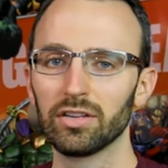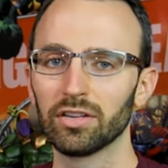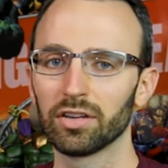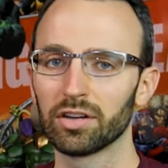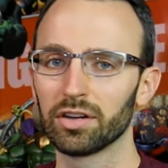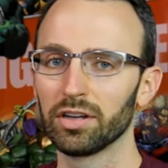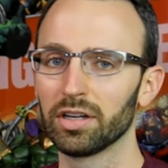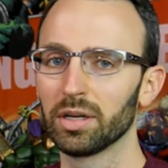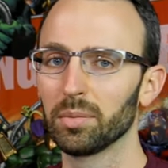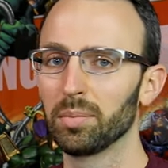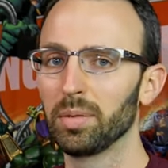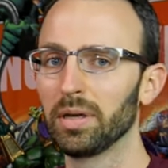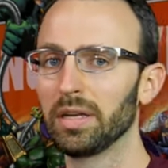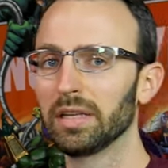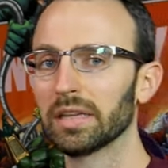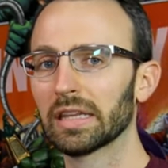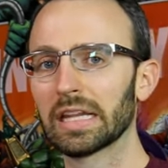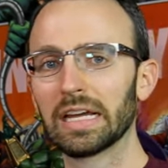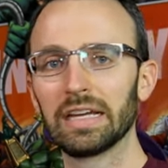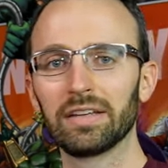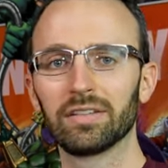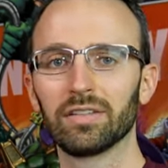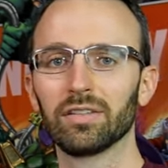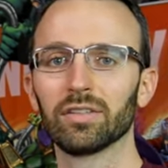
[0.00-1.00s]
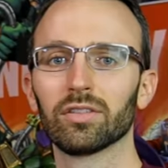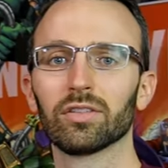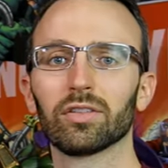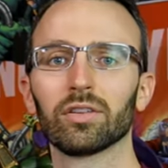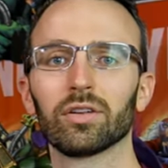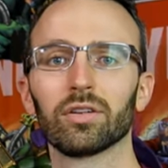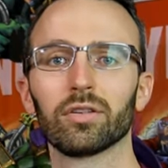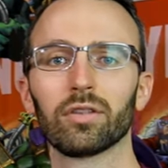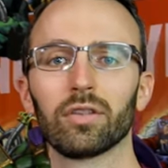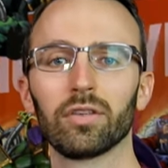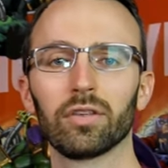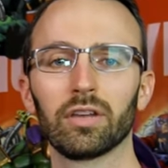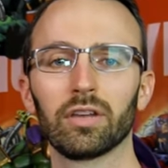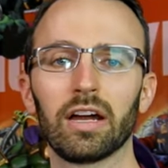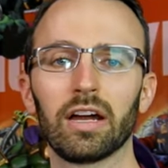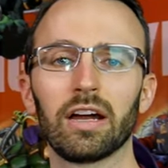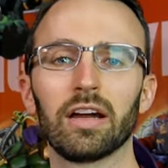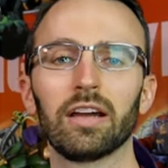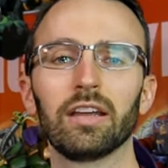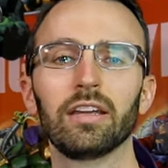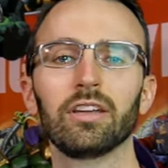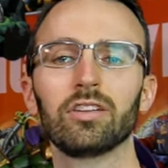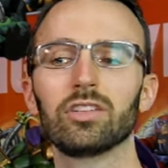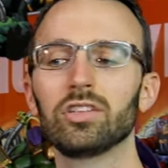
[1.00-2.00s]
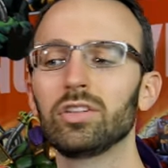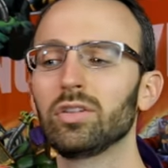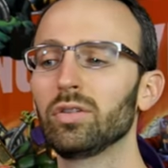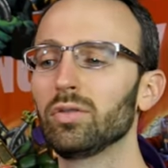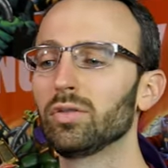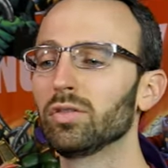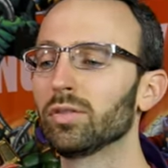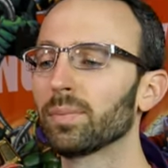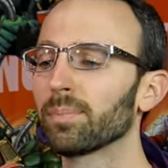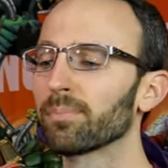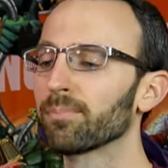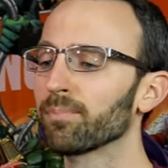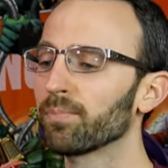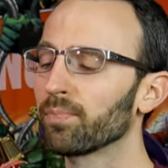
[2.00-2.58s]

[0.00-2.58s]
It could have been licensor issues.